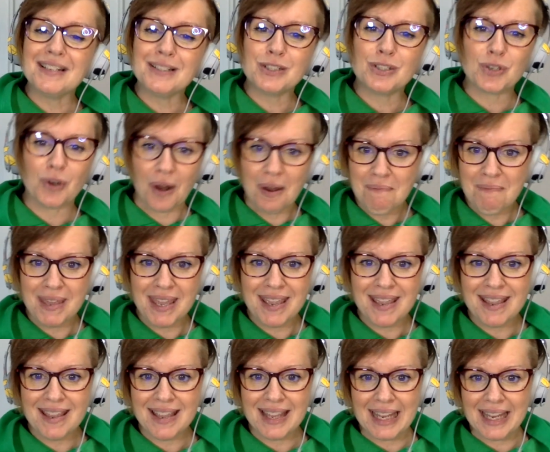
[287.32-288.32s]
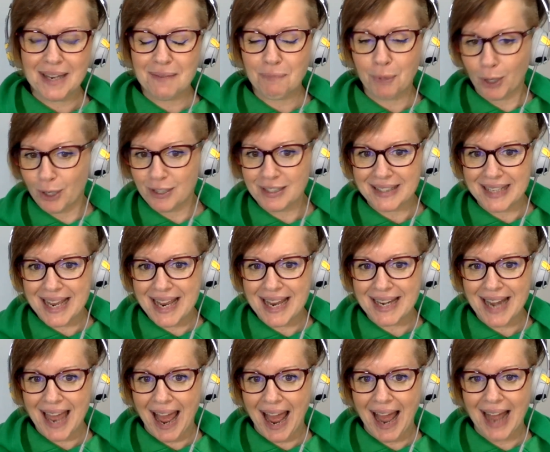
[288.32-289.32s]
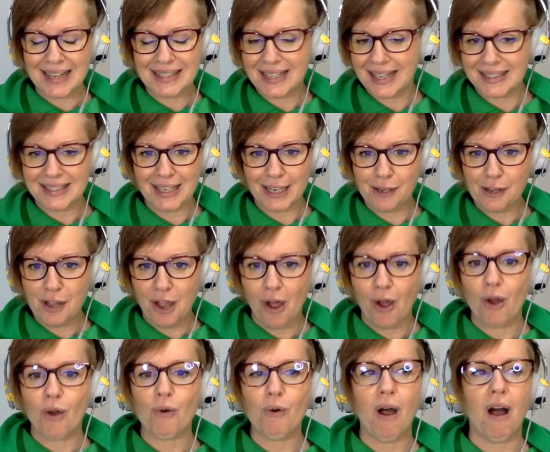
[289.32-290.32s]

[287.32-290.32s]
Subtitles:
join me in person at Tessie & Co.